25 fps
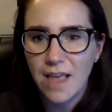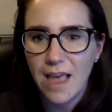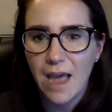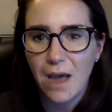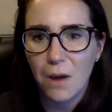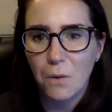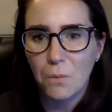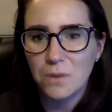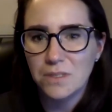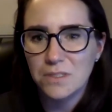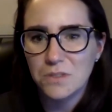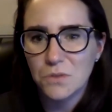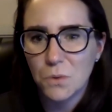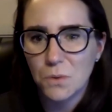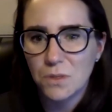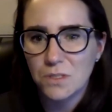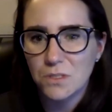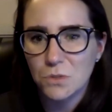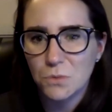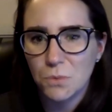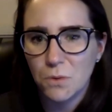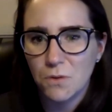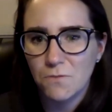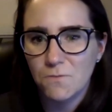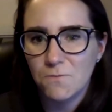how it's going
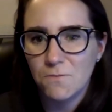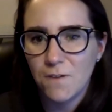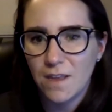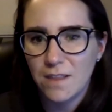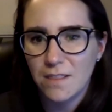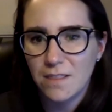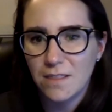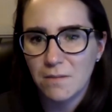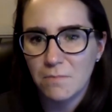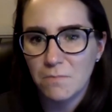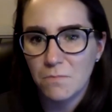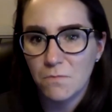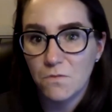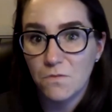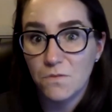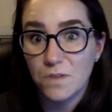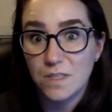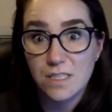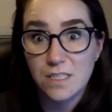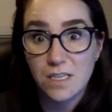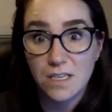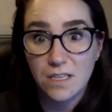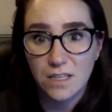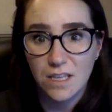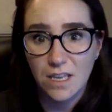to affect them
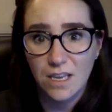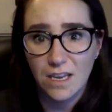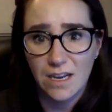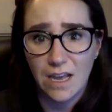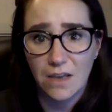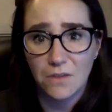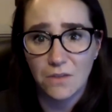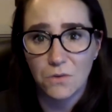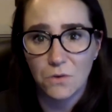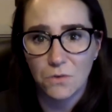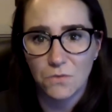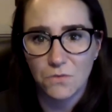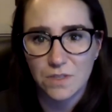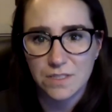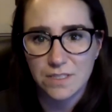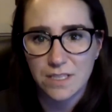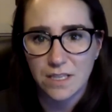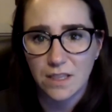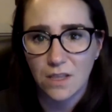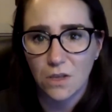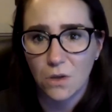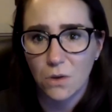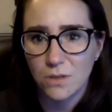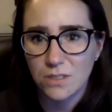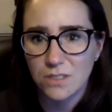physically and how they're
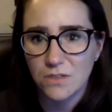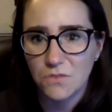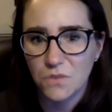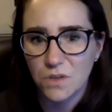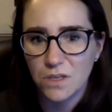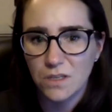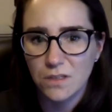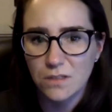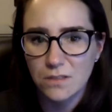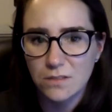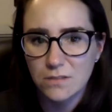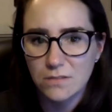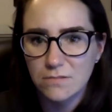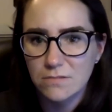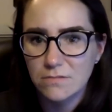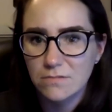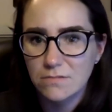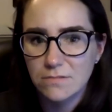physically going to feel?